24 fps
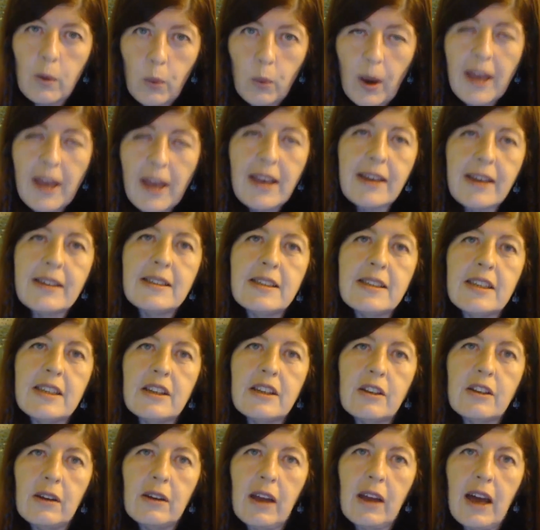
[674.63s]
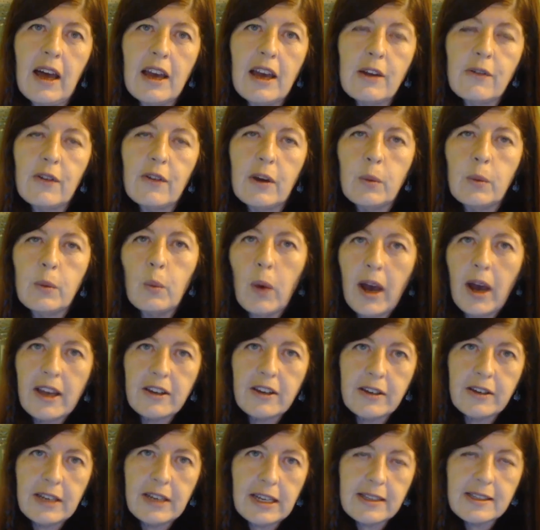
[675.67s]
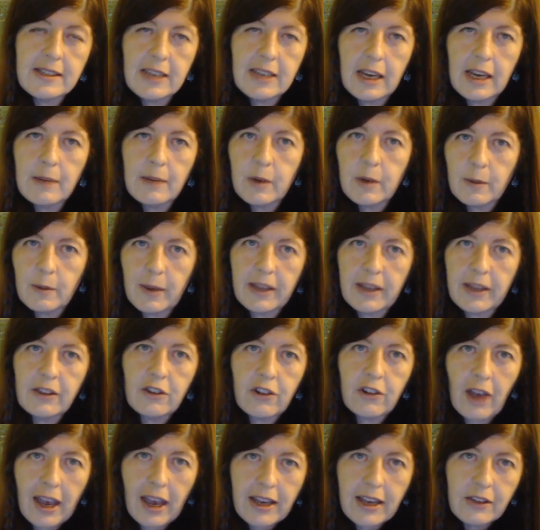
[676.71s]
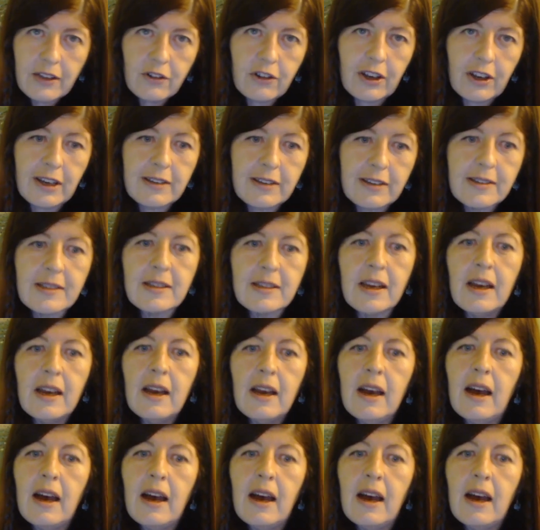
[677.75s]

awakened in your life and where you need to implement changes,